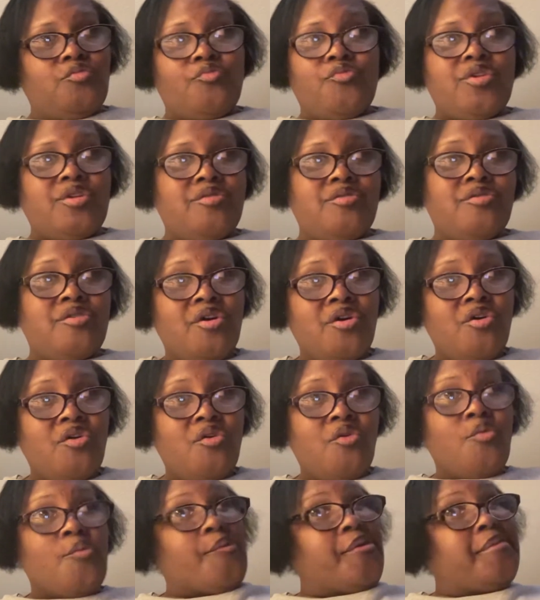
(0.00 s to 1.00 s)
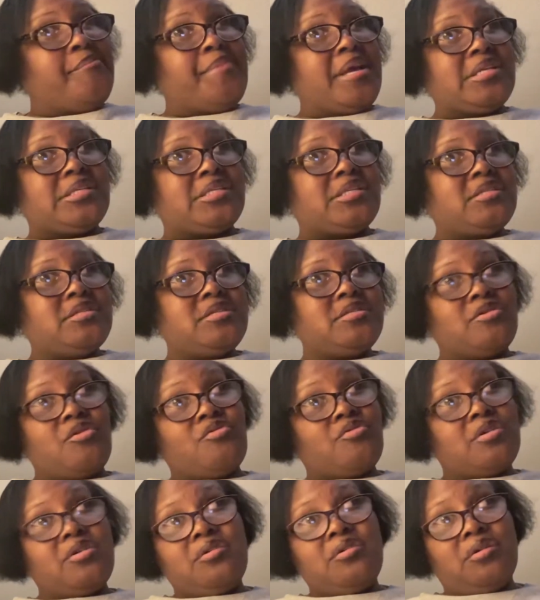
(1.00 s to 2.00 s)
we we basically don't
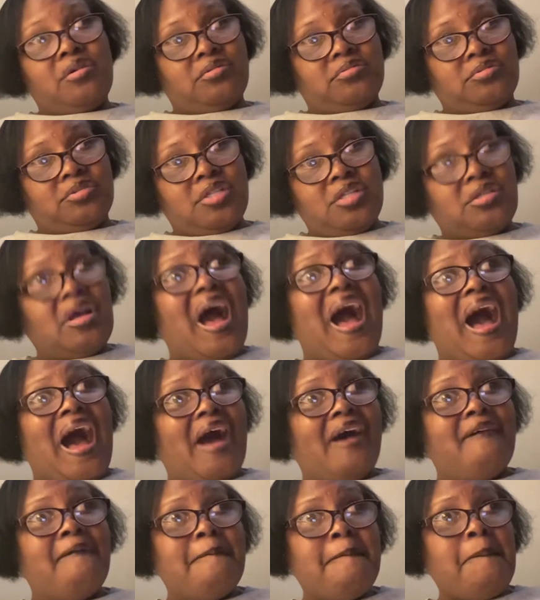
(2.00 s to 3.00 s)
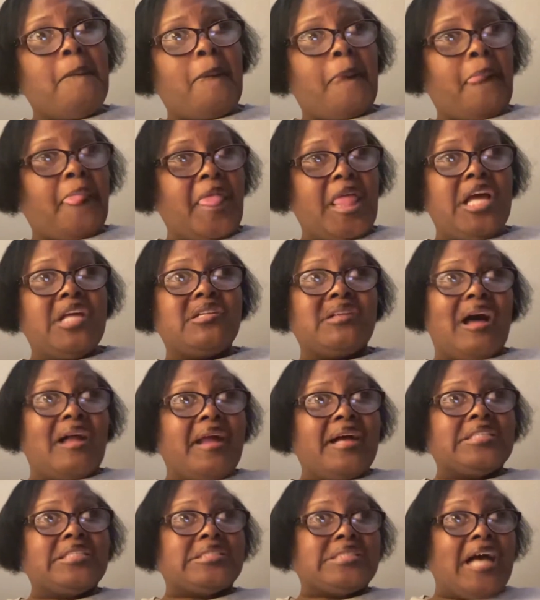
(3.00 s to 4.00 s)
cook. It's hot. It's hot
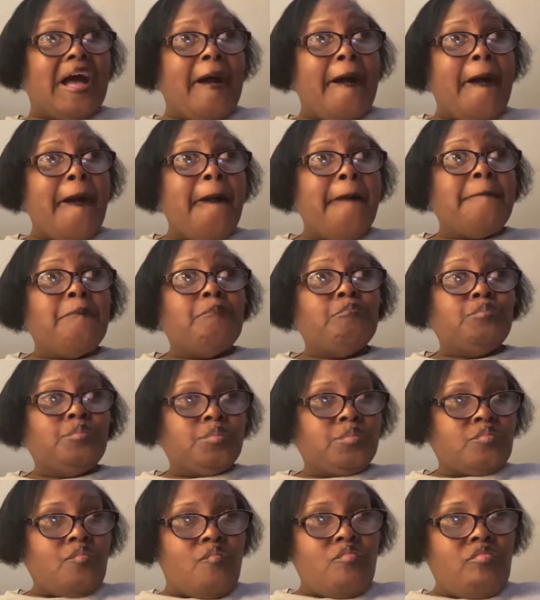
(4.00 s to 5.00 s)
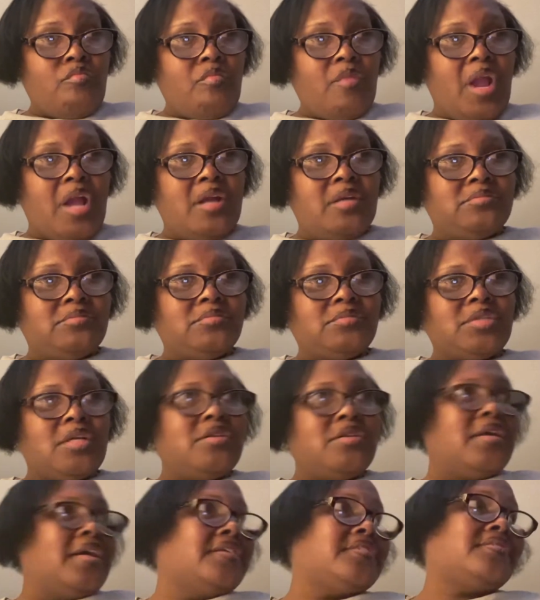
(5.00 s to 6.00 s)
outside.
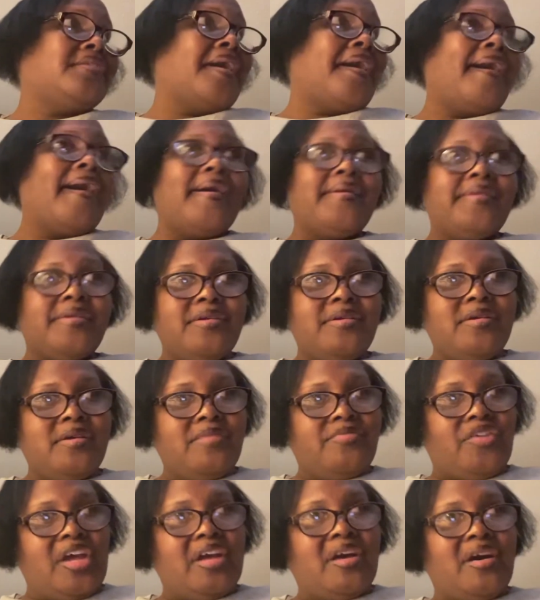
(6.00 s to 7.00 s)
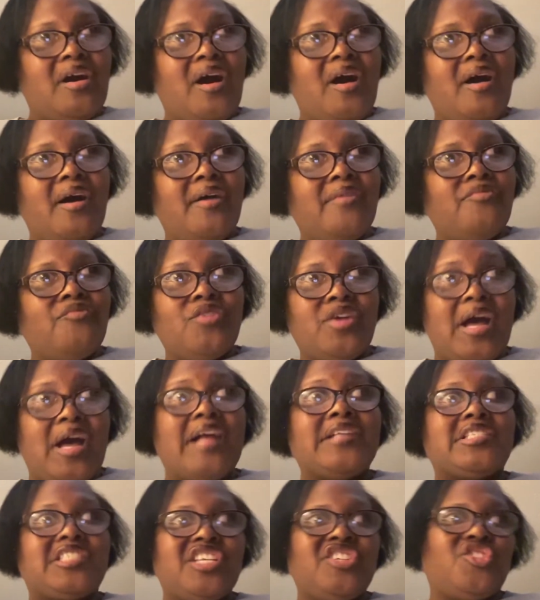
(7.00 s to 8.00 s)
That's not hot in here, thank God. We
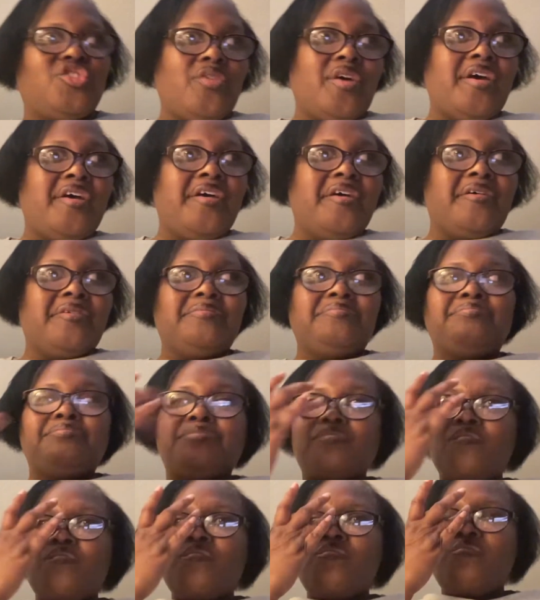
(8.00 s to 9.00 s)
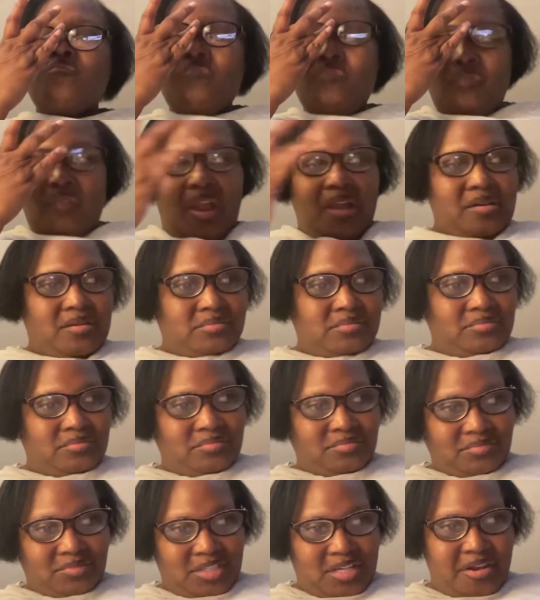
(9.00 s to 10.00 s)
got central air.
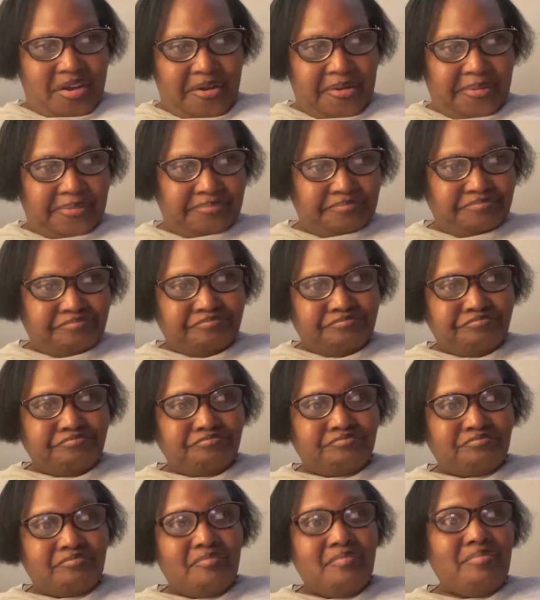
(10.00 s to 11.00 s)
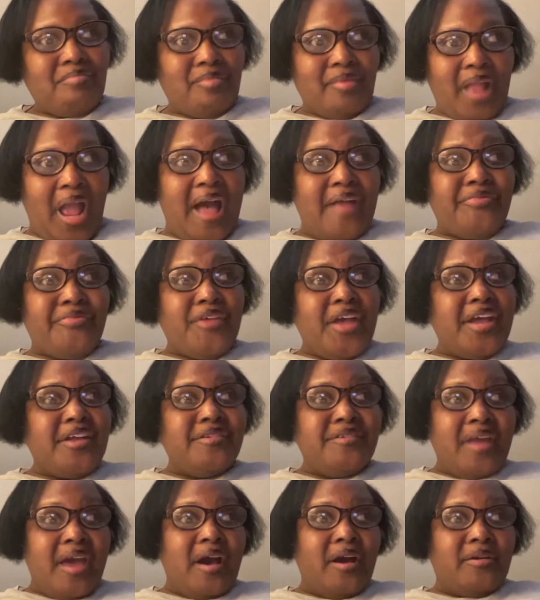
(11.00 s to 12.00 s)
You know. I think
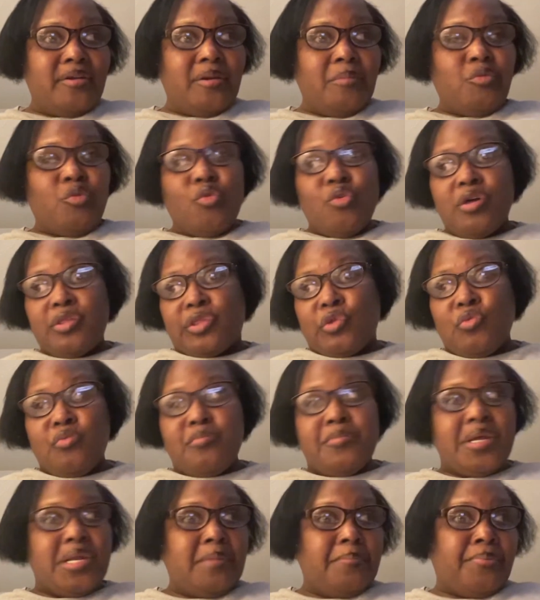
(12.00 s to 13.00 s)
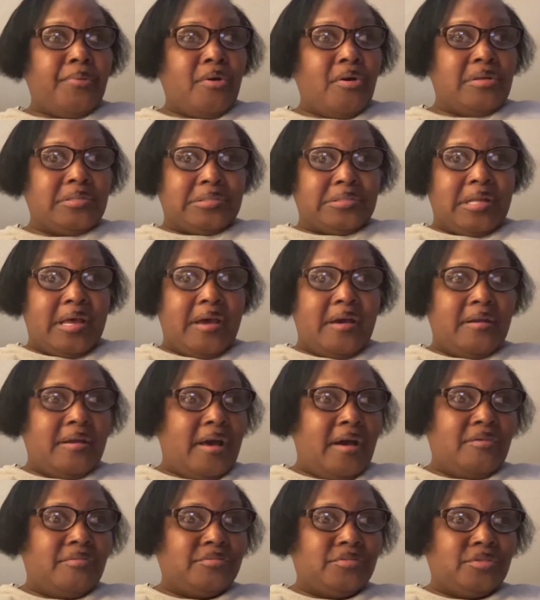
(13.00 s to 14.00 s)
now I'm going through menopause now, and
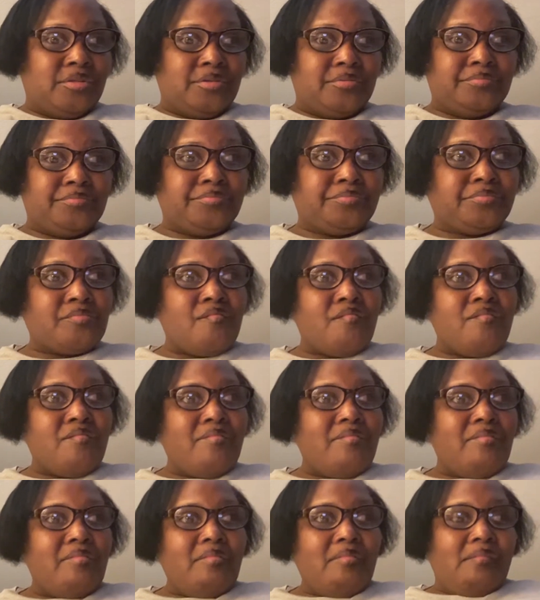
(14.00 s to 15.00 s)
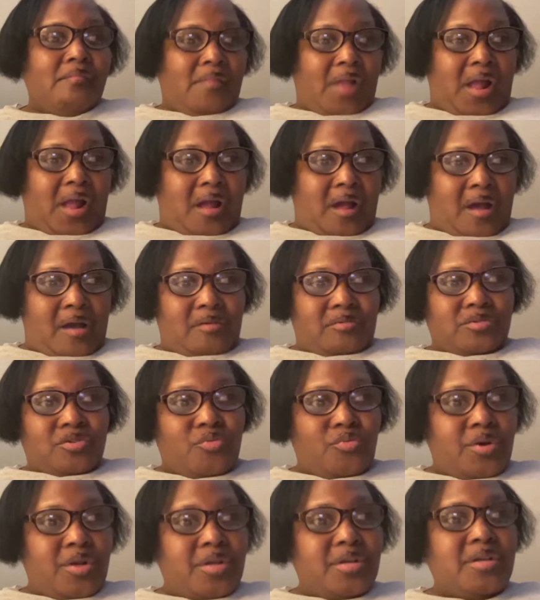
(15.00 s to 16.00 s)
I don't know. I don't know
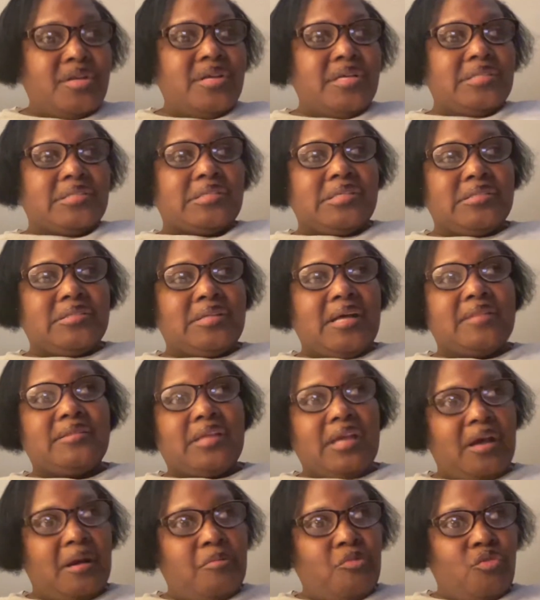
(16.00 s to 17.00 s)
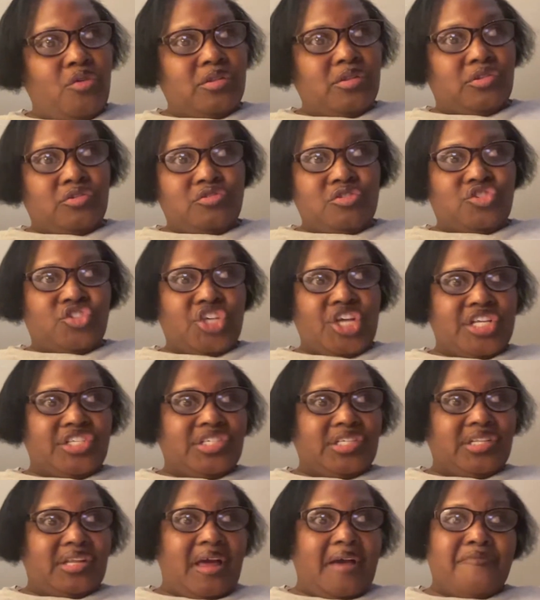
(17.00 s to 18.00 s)
what it is, because I think I'm going through the change
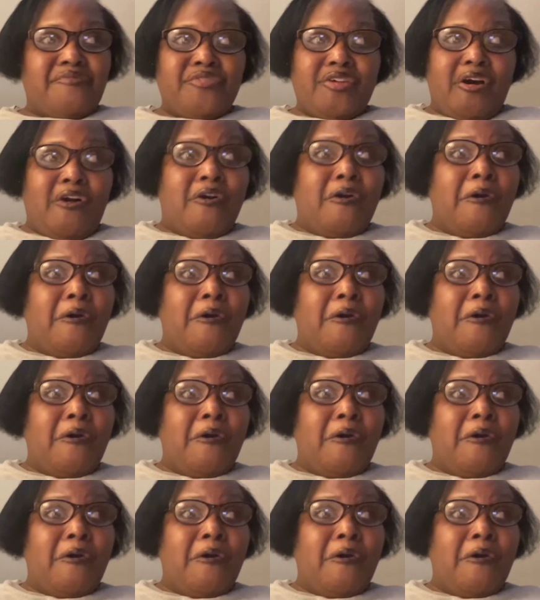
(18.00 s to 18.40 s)
of life, y'all.